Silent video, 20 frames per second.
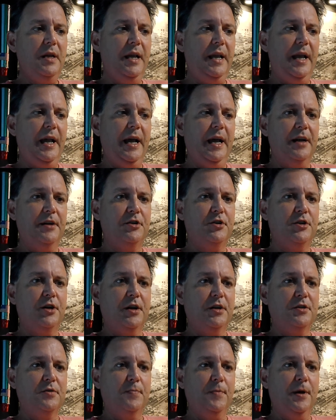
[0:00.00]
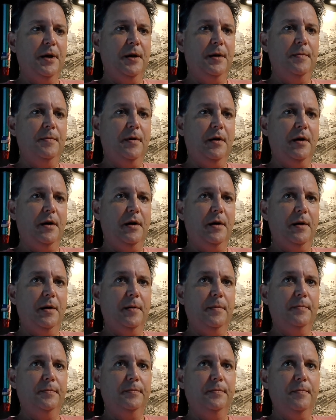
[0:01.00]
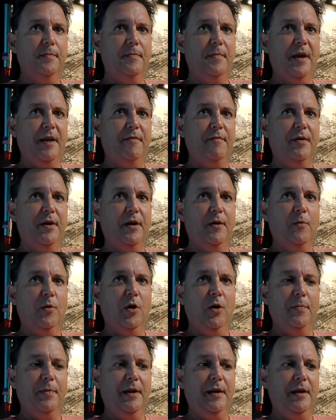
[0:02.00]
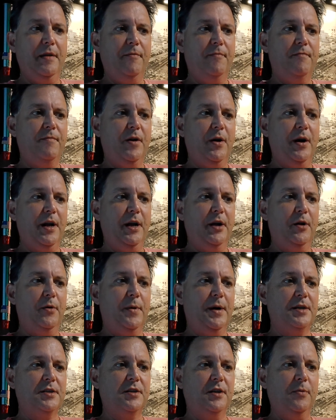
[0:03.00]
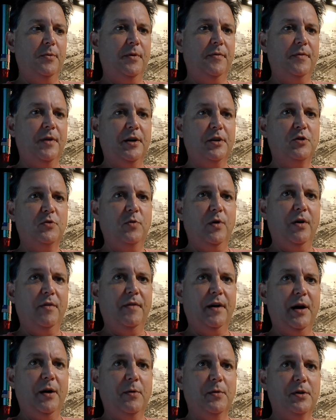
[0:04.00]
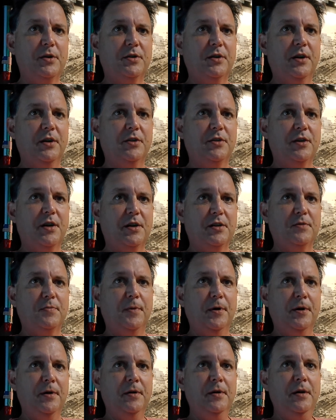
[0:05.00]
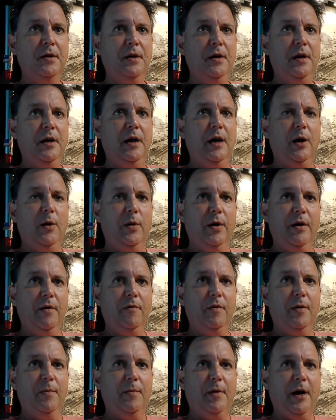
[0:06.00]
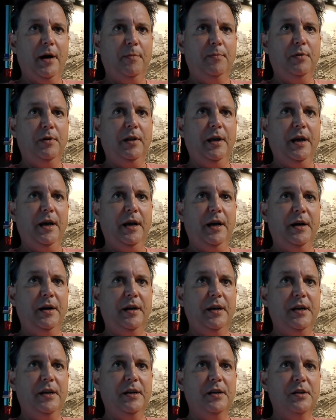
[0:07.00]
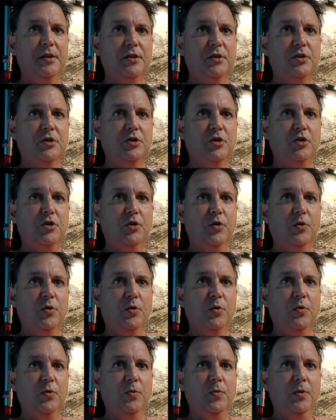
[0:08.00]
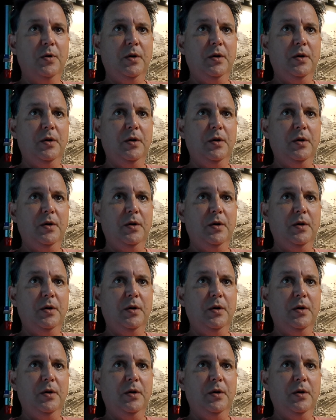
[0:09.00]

and Çeşme may very well be very interesting. We've got 12 hours in Çeşme. However, my plan is to